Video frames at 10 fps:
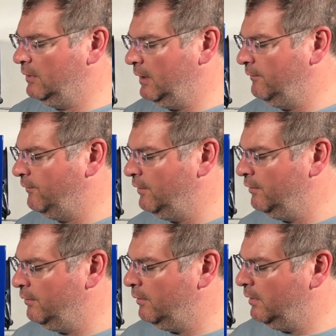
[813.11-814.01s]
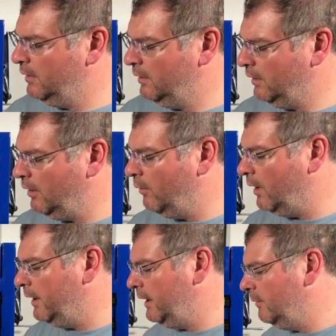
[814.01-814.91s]
if you go
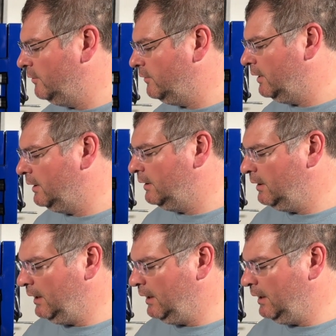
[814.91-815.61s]
on Amazon